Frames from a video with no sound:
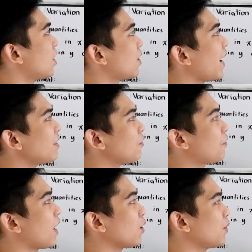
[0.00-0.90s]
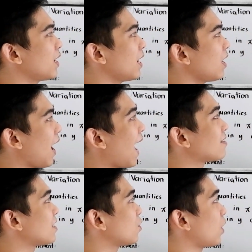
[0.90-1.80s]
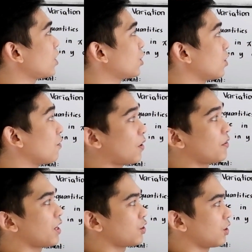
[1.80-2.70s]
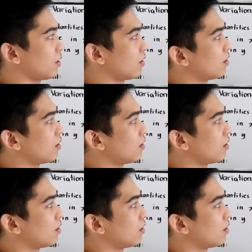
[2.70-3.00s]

Write the following as equation of variation.